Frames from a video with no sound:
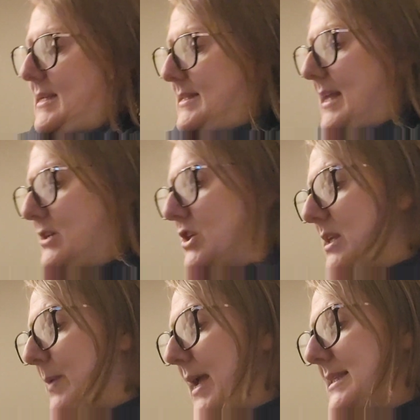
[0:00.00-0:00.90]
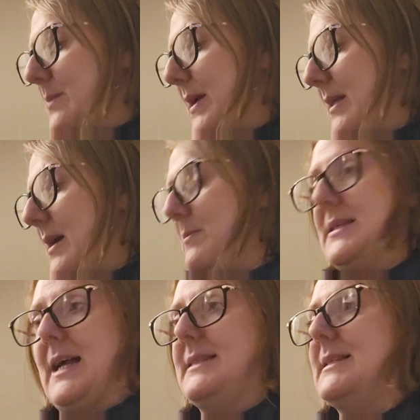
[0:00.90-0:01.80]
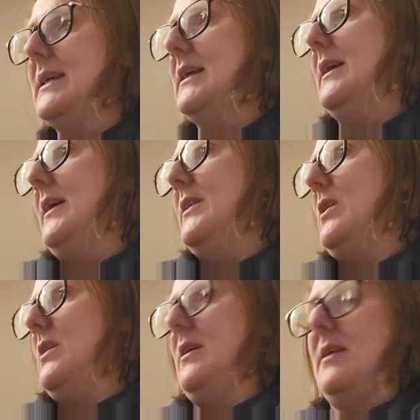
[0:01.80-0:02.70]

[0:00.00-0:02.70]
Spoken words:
it's illustrated by Isabella Mazzanti. Now,